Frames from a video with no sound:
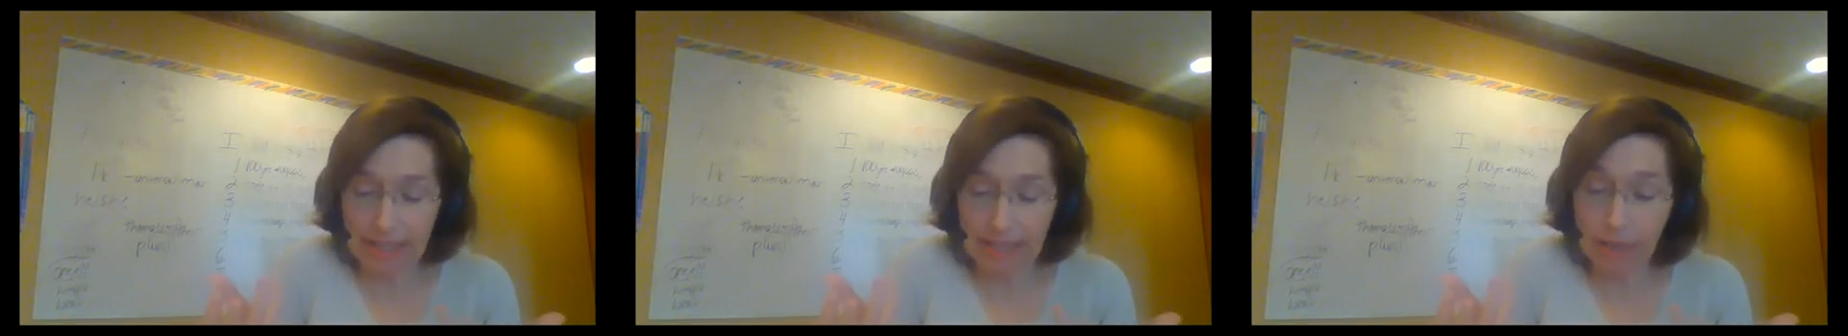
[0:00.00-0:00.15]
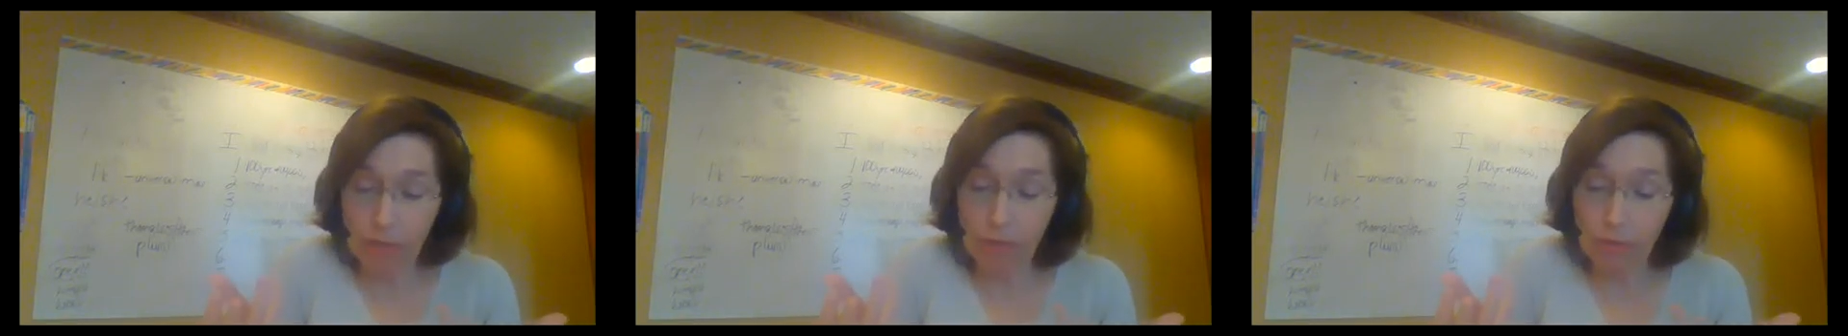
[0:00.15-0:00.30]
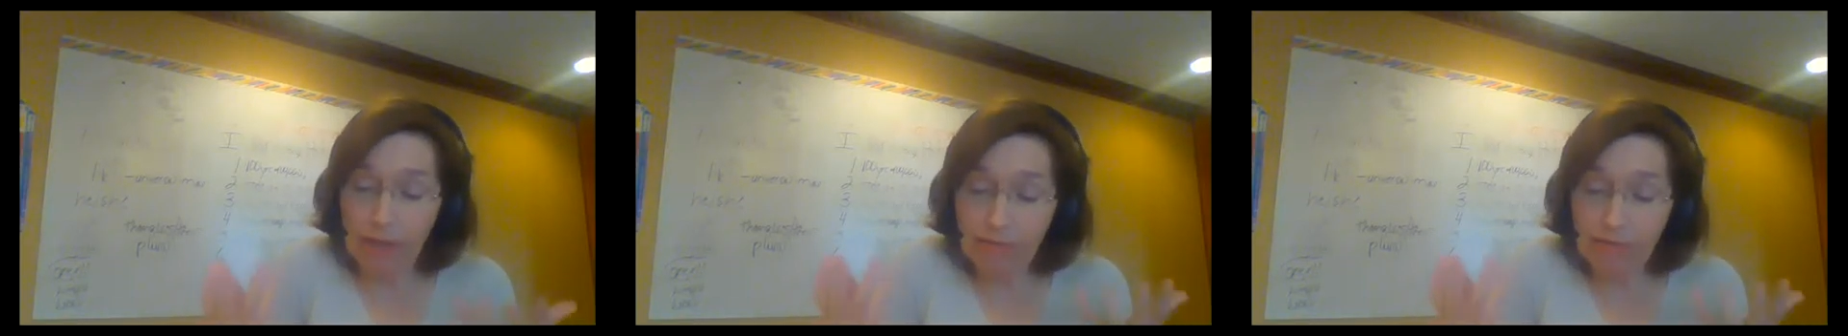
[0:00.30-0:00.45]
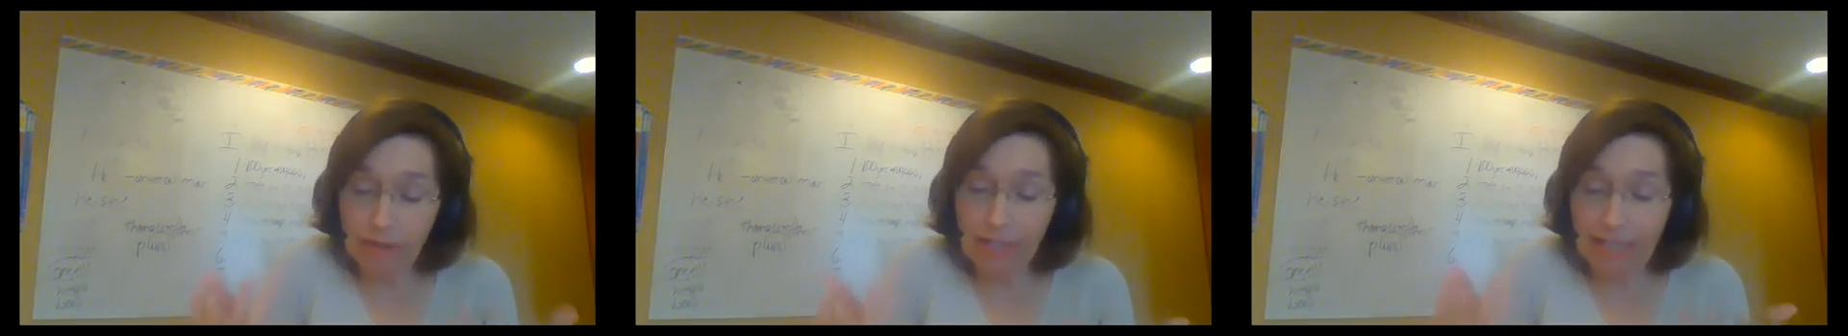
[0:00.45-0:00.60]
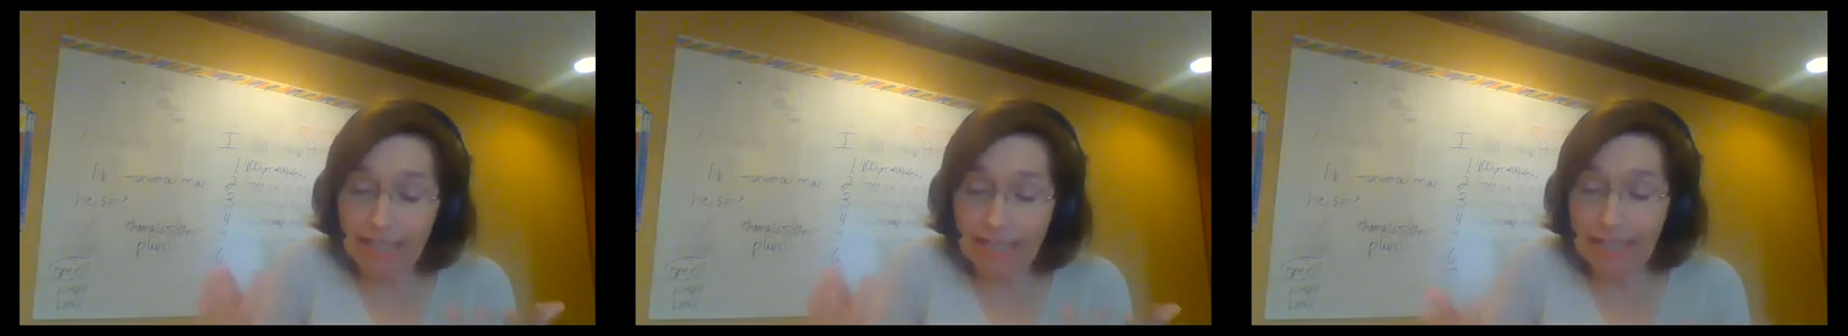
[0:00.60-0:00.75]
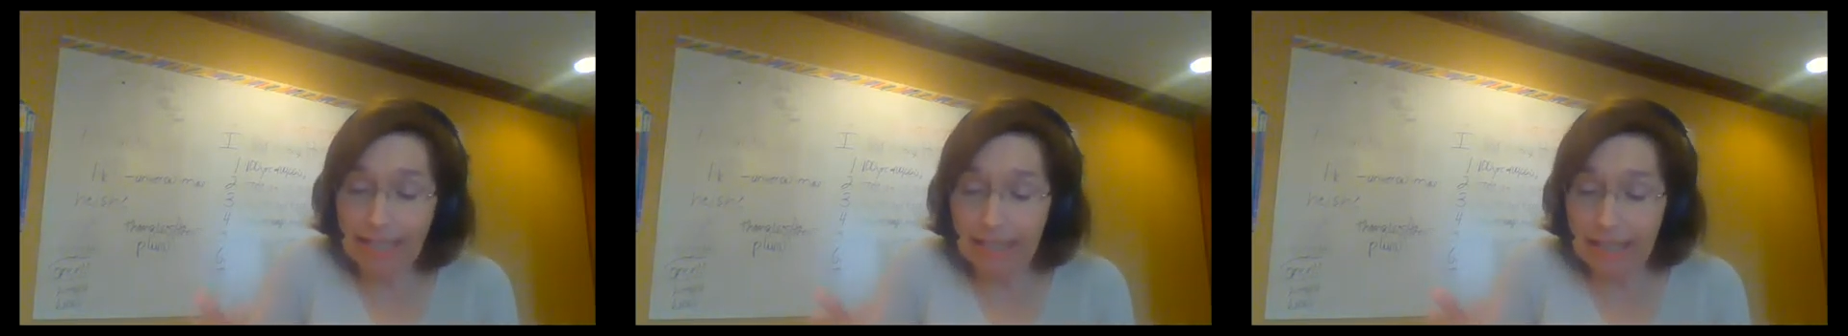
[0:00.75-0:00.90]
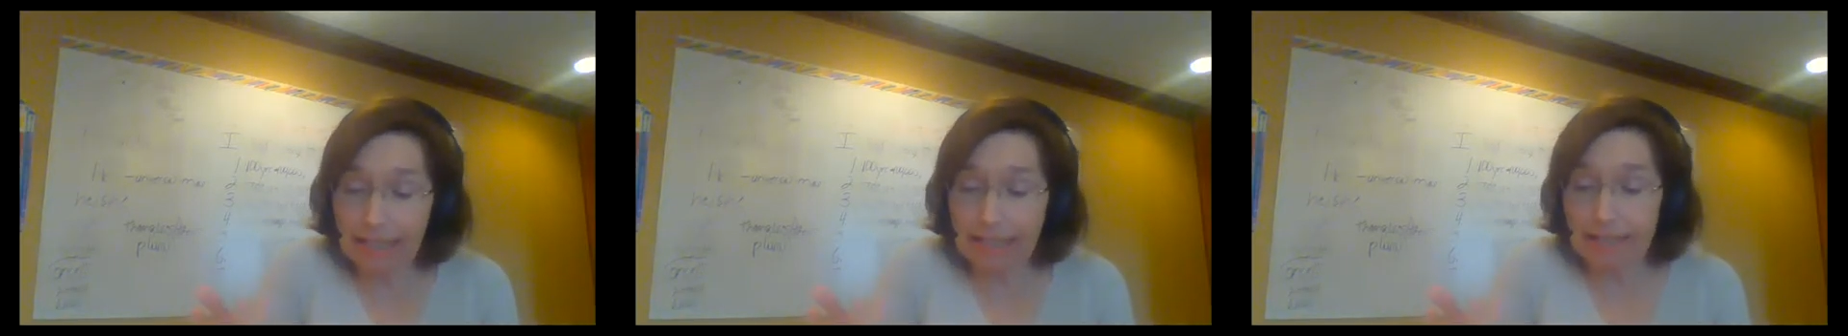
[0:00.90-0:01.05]
Whoever it
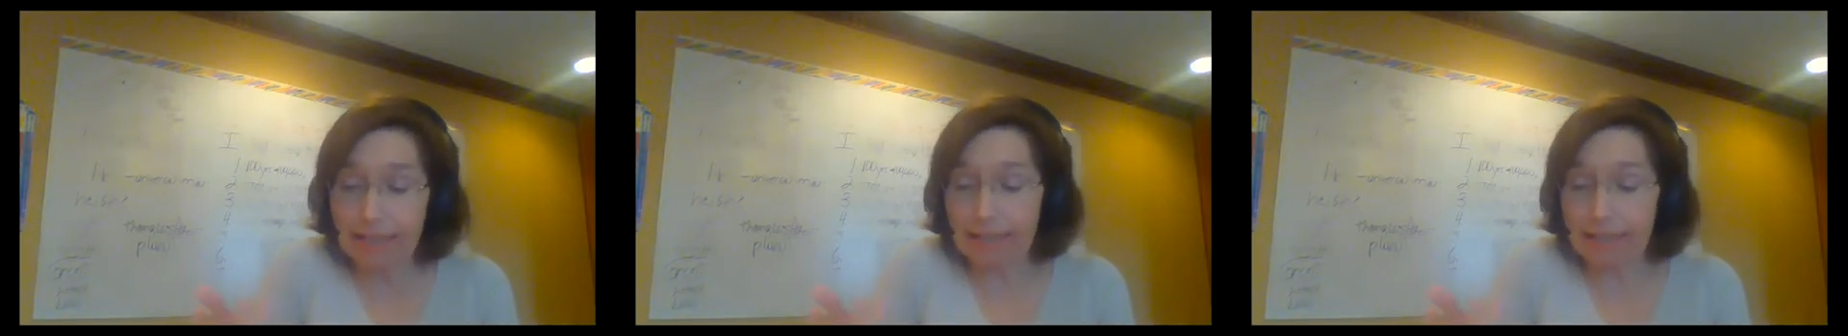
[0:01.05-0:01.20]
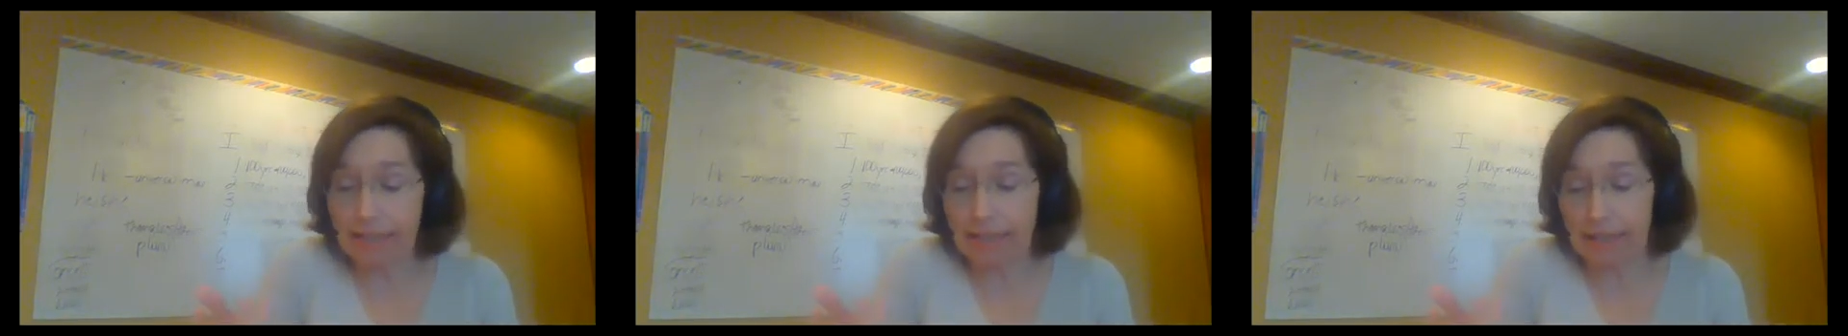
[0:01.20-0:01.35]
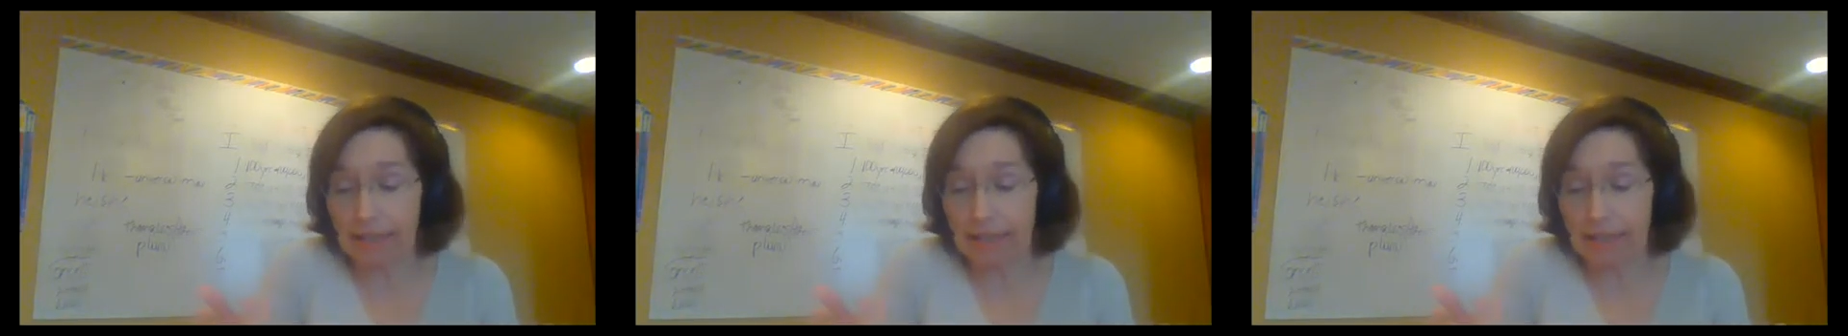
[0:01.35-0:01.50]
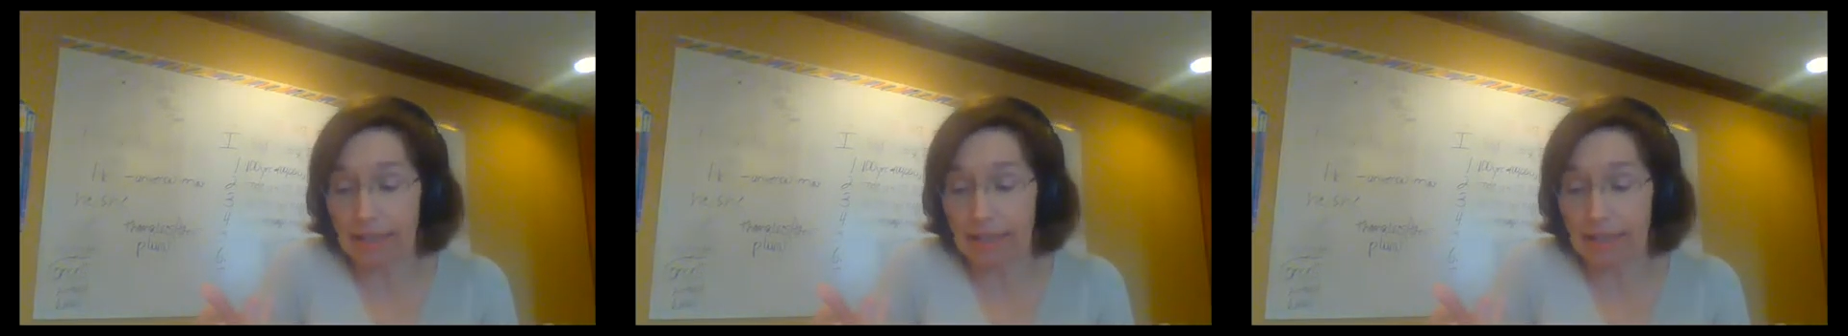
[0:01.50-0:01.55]
is